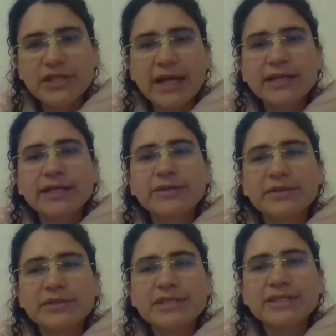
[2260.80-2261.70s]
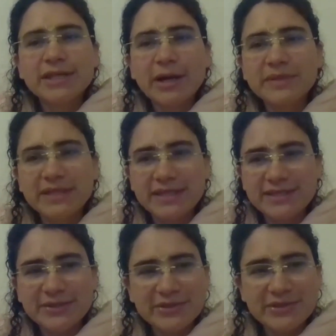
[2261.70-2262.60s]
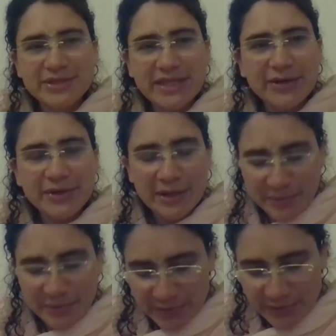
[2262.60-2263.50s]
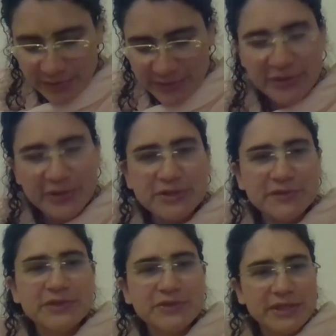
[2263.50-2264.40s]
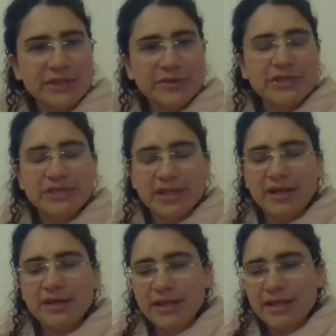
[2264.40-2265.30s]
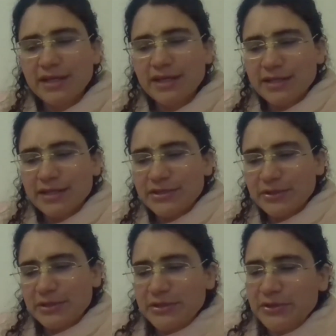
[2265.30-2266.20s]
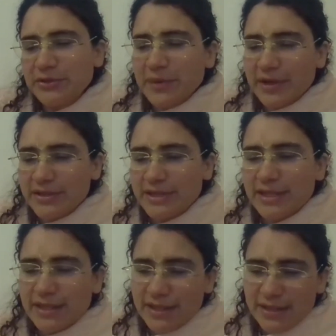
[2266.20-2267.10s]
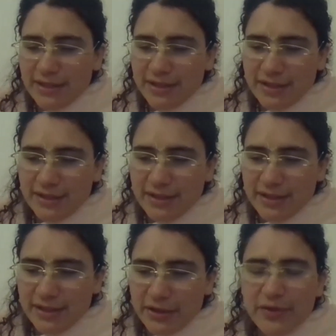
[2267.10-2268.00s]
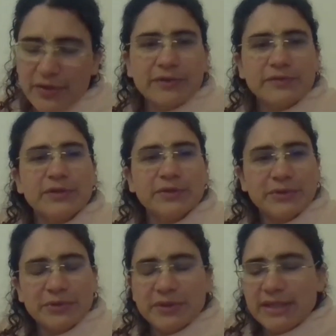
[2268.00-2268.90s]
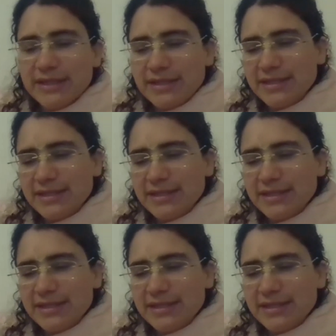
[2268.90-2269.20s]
Shannon or Chintamani, she'll share that book with you, Search for Sri Krishna. Srila Sridhar Maharaj, our grandfather guru, he